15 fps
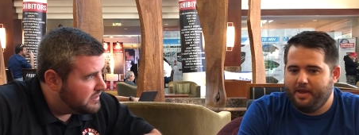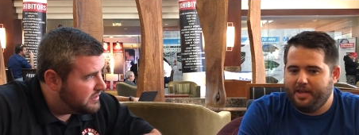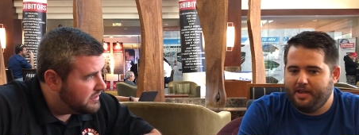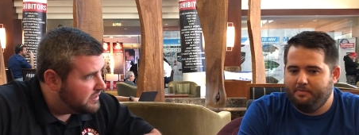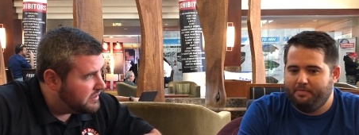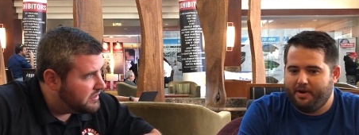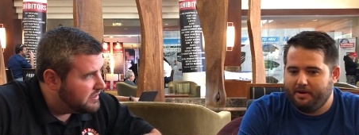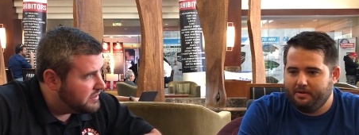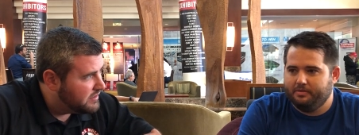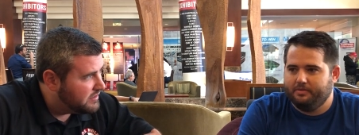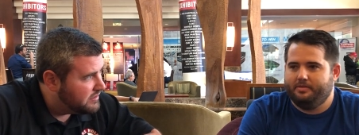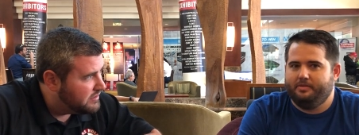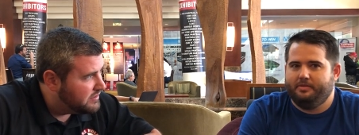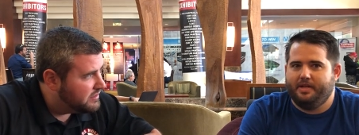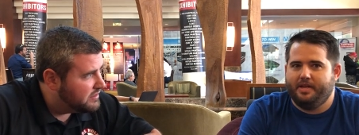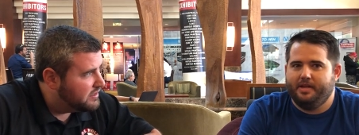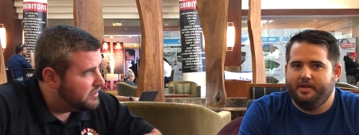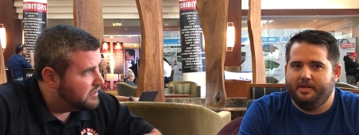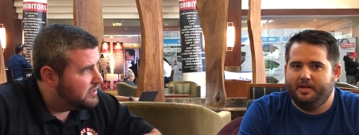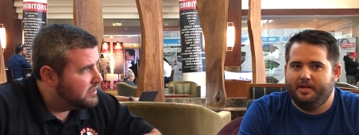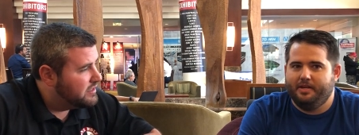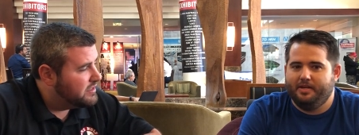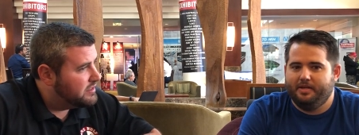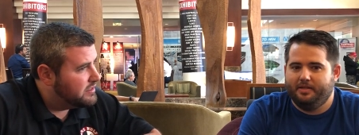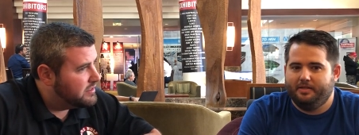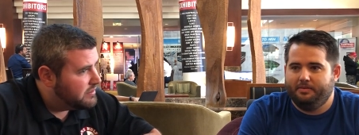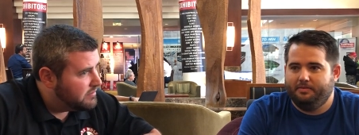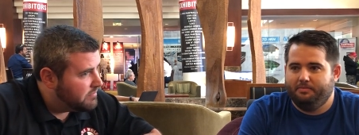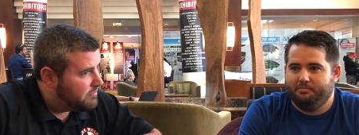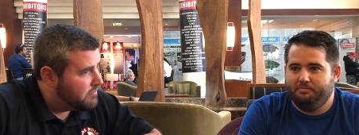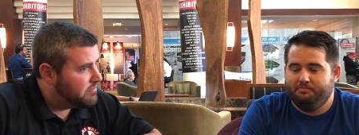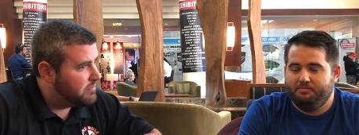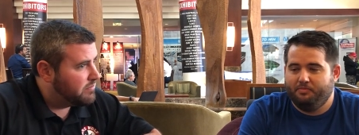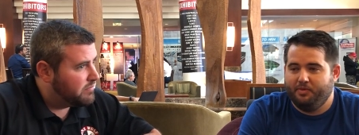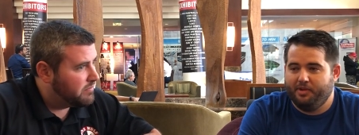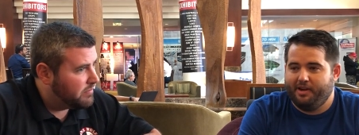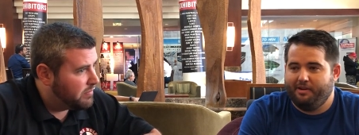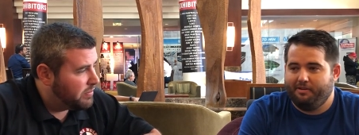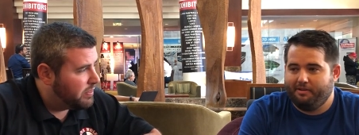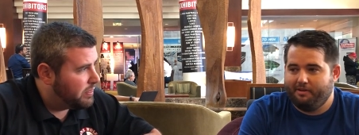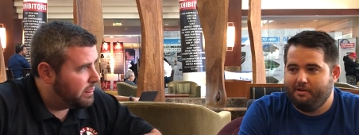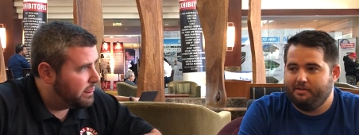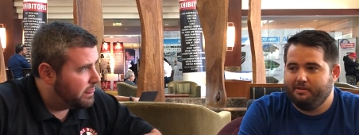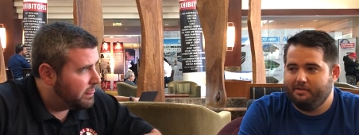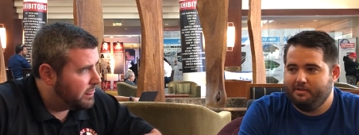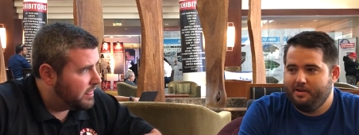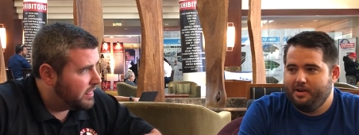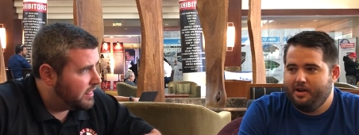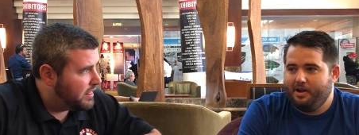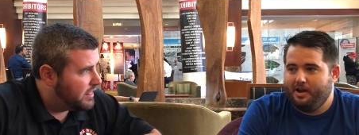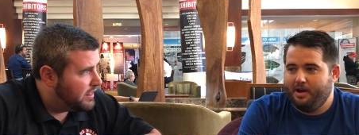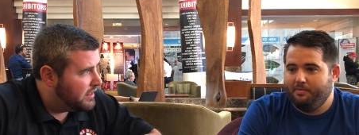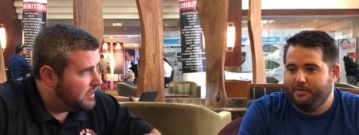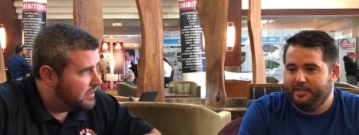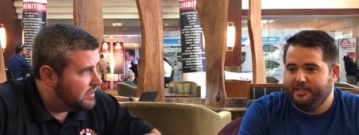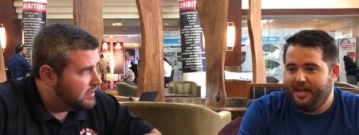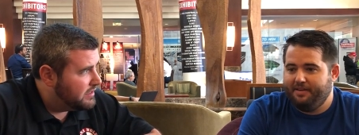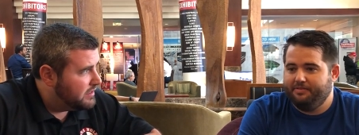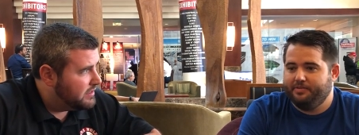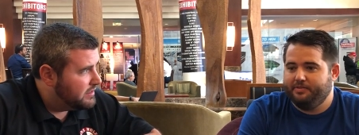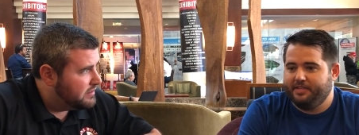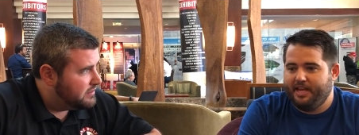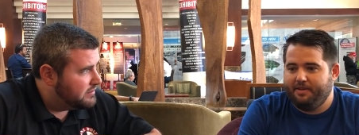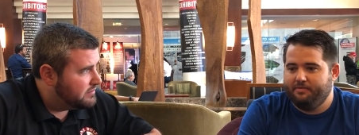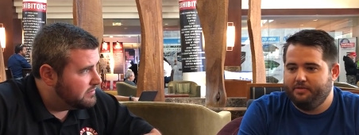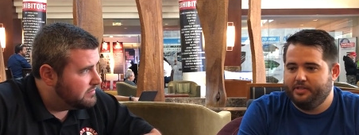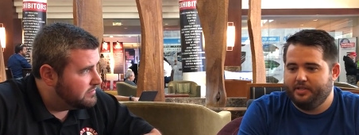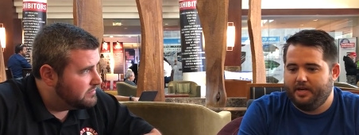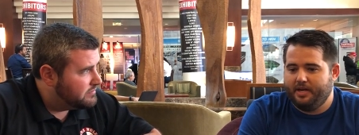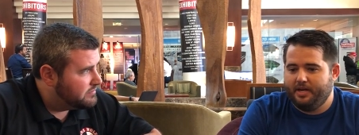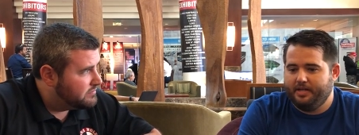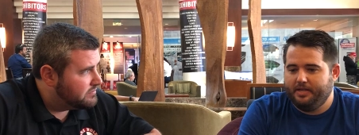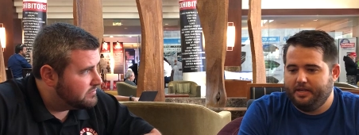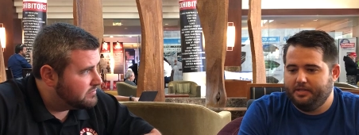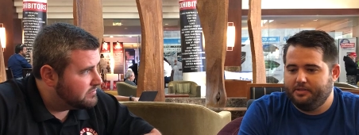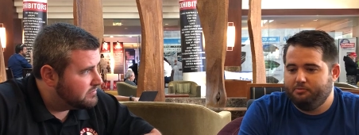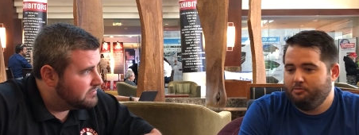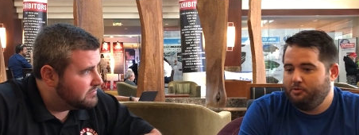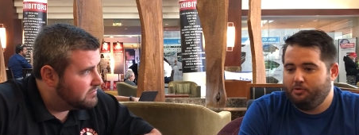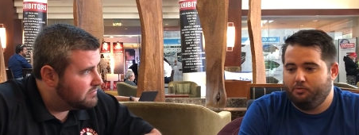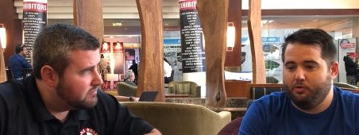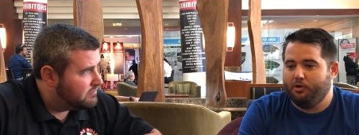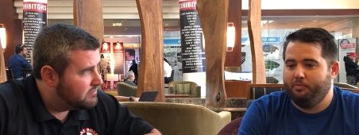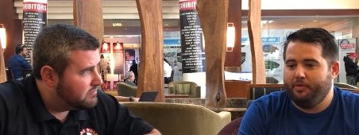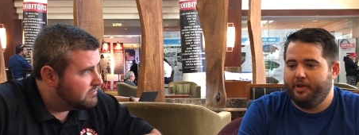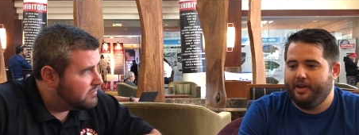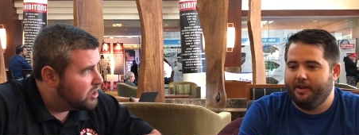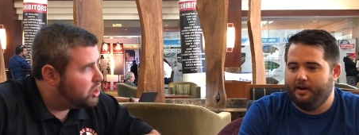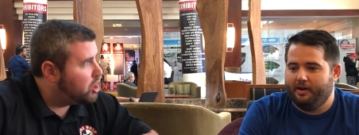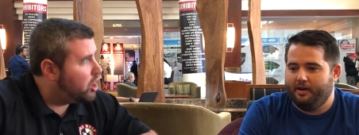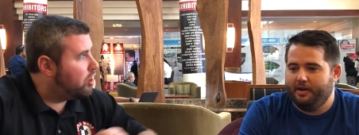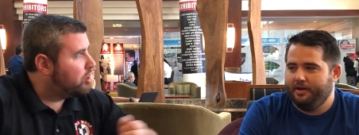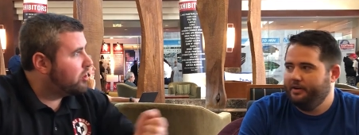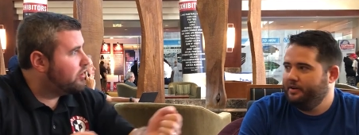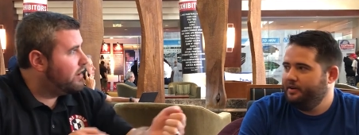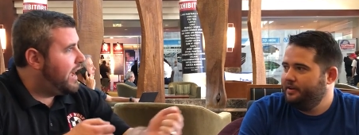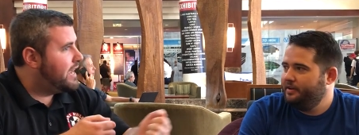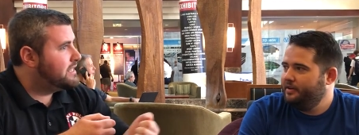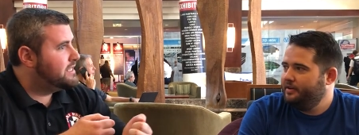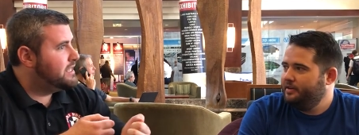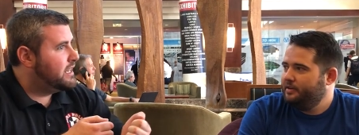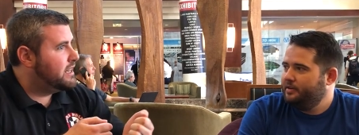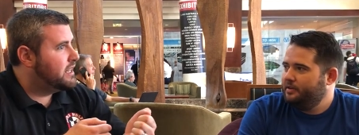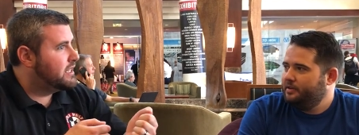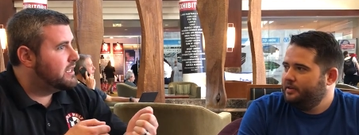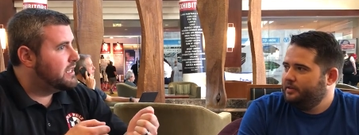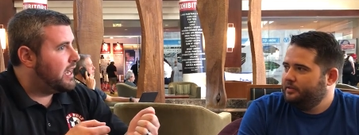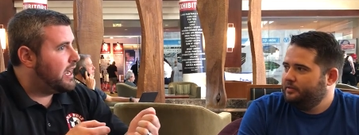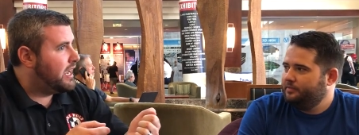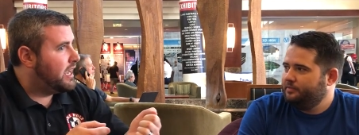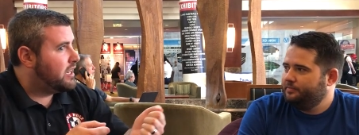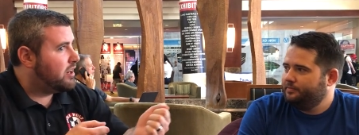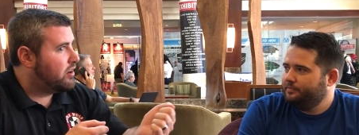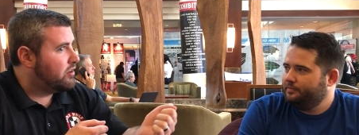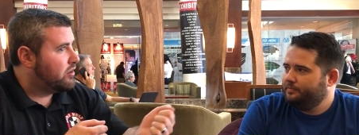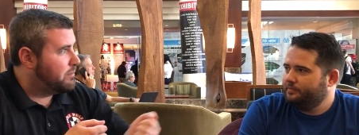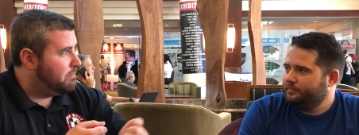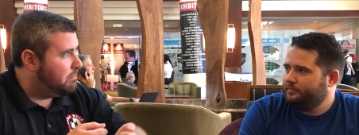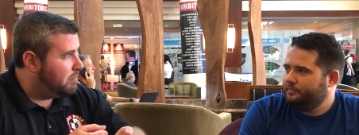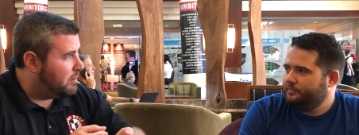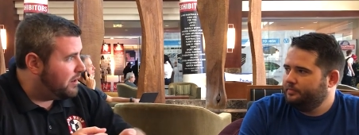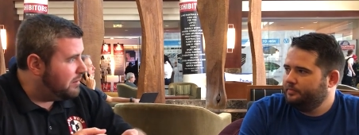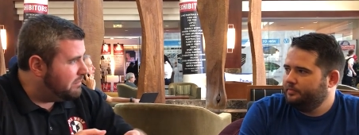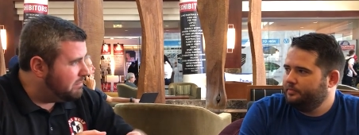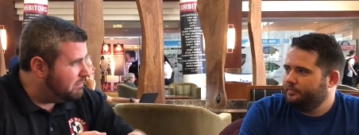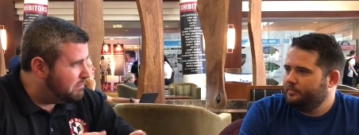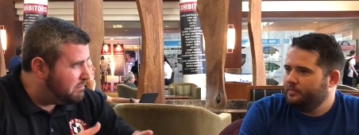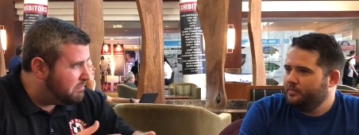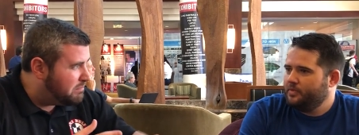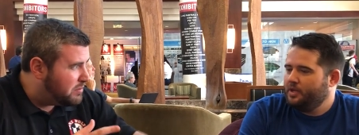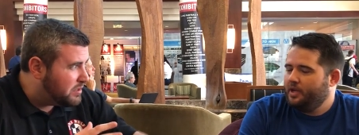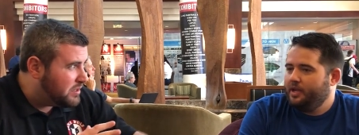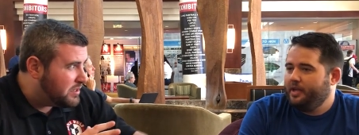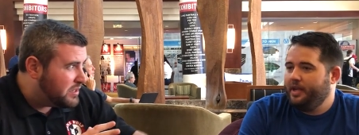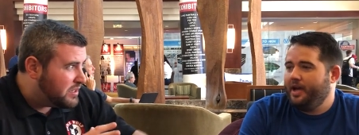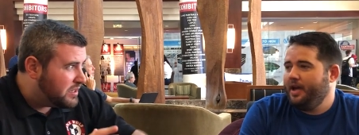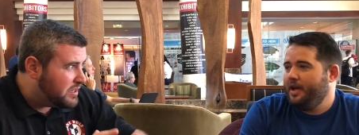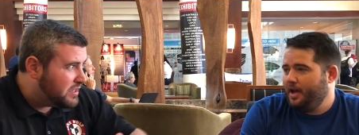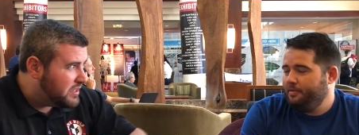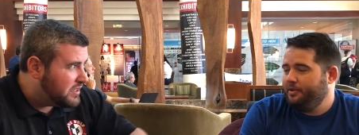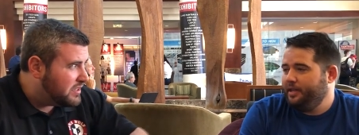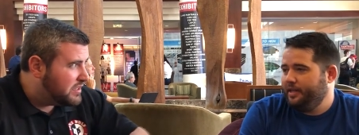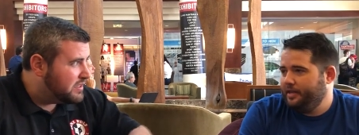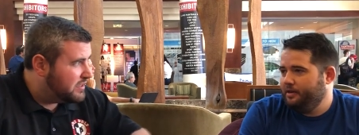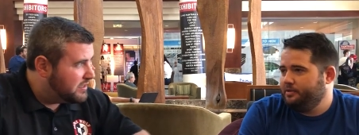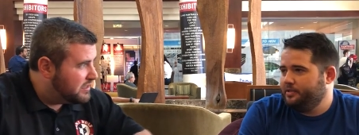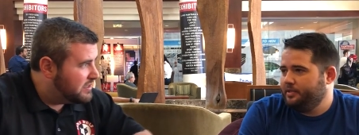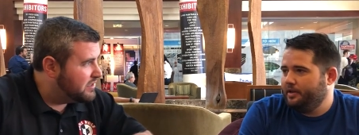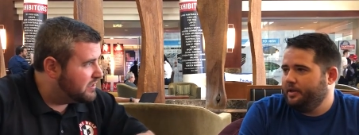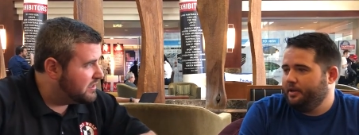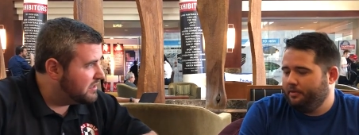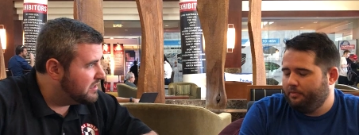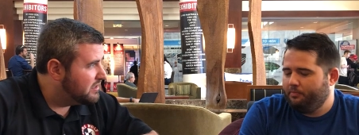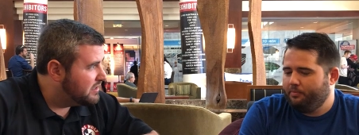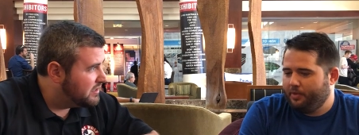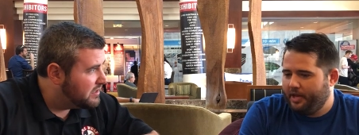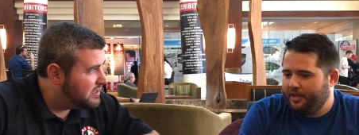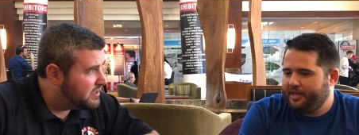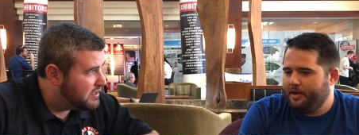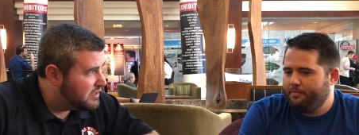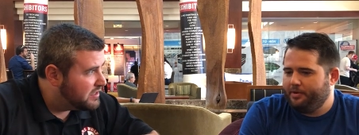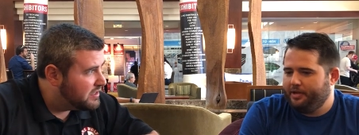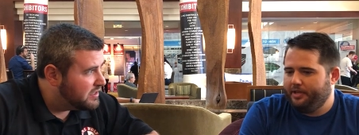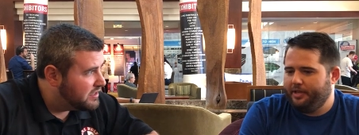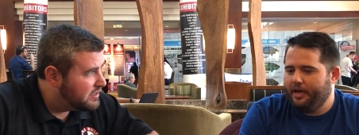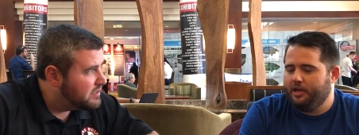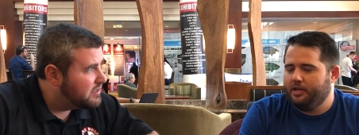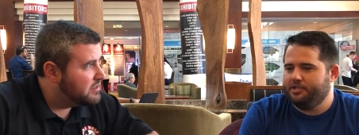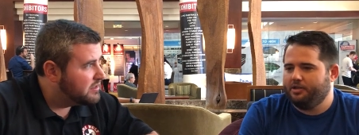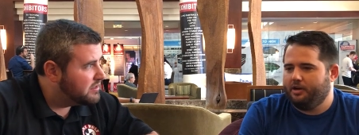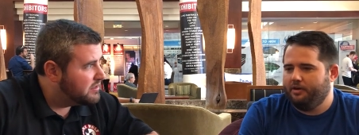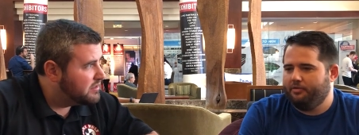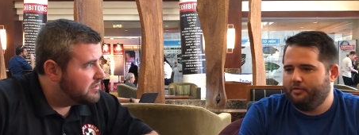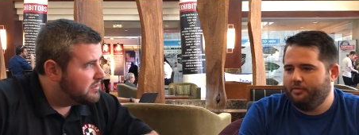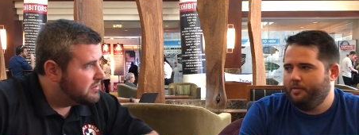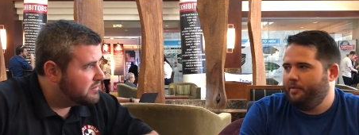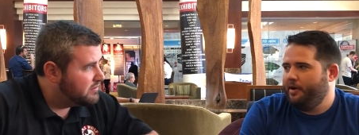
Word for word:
Speaker 1: making barrels in... Uh, with Aaron Carter, um, but Dave Dave was uh, he's real big on
Speaker 2: Carter, as in the Dye Carter pump.
Speaker 1: Yeah, I mean there was a, about that, but it all started from the